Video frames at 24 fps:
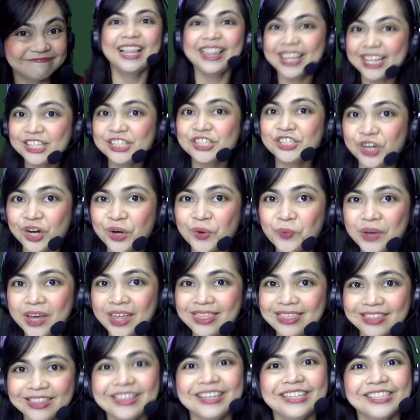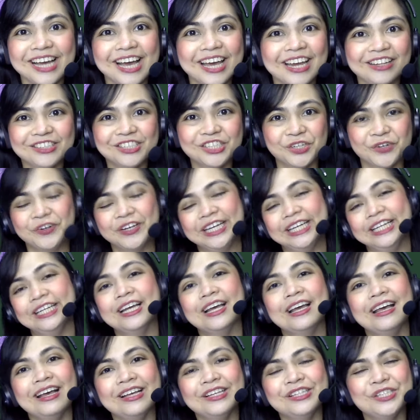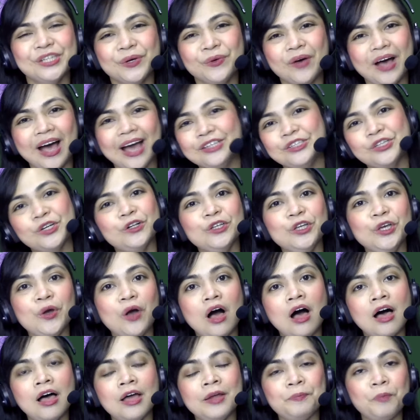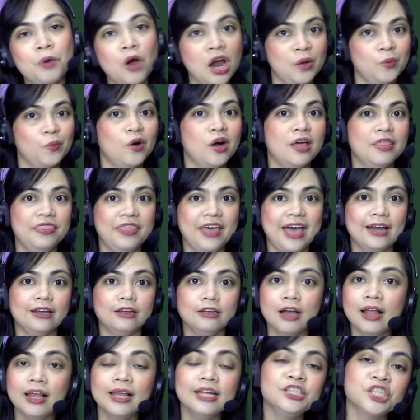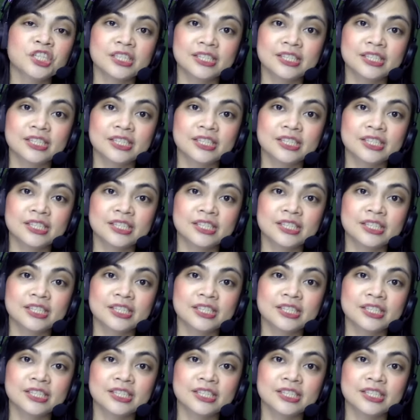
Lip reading: Let's start with the title screen. So I told you on part one that knowledge